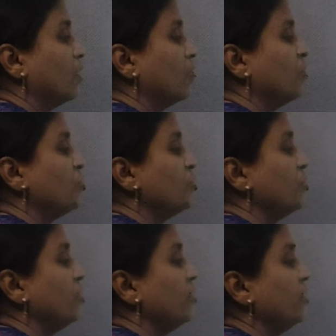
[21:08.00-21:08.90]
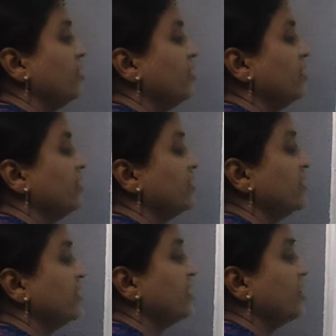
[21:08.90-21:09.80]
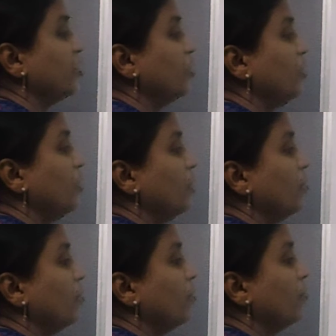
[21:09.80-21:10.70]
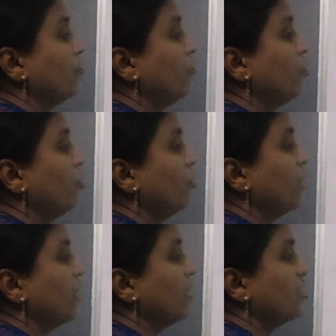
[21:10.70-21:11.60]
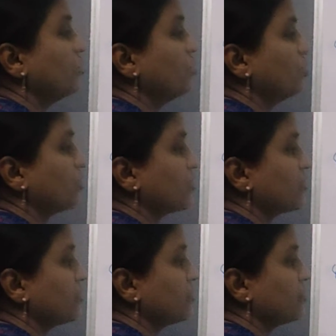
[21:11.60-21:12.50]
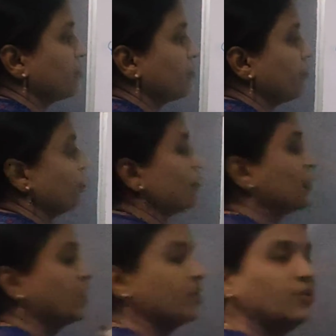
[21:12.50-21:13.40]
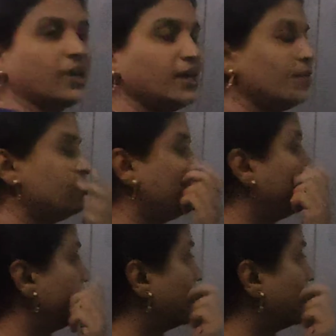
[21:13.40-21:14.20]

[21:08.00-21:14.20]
which will be resulting into 4 megaspores. Okay, 4